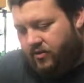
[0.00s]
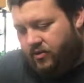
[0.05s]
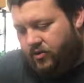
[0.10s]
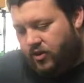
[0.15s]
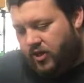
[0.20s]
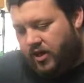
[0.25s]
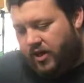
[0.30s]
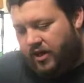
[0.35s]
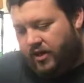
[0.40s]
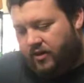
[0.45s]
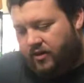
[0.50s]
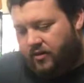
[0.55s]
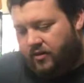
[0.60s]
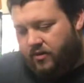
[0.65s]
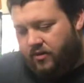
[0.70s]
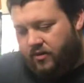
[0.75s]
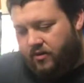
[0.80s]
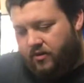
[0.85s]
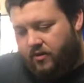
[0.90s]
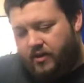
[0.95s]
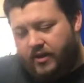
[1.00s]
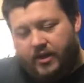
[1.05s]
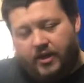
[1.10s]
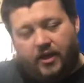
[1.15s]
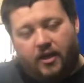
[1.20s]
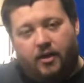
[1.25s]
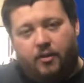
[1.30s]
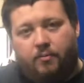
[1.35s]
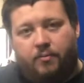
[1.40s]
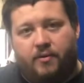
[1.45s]
try and
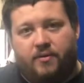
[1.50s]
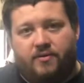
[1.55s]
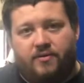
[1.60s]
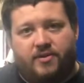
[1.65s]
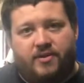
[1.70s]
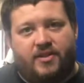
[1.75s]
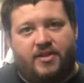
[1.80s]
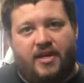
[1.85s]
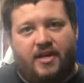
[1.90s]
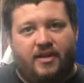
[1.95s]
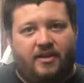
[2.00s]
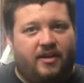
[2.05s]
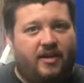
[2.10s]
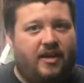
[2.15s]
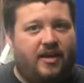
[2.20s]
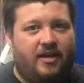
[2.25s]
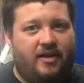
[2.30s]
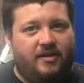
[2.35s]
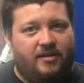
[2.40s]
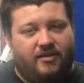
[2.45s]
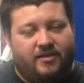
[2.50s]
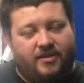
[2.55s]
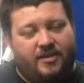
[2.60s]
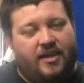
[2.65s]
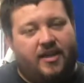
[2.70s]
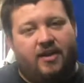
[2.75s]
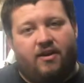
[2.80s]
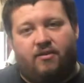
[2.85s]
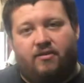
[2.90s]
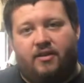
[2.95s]
get up and stay
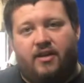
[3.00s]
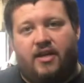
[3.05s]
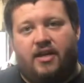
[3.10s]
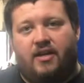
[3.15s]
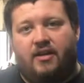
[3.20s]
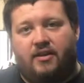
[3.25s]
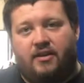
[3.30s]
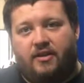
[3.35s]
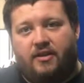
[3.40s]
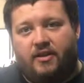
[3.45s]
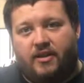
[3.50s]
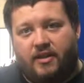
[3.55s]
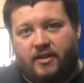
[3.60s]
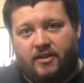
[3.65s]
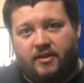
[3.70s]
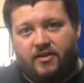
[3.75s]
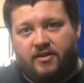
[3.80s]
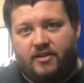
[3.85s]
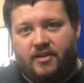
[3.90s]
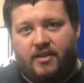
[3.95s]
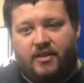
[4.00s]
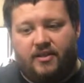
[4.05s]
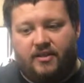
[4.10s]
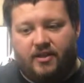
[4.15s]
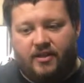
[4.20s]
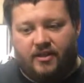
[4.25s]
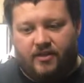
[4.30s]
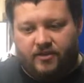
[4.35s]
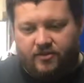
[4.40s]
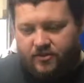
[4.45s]
out late and get this thing
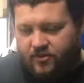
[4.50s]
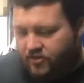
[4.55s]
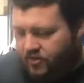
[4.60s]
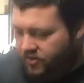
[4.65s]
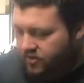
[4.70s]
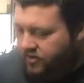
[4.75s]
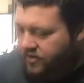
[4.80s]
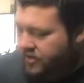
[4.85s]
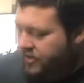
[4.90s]
done. So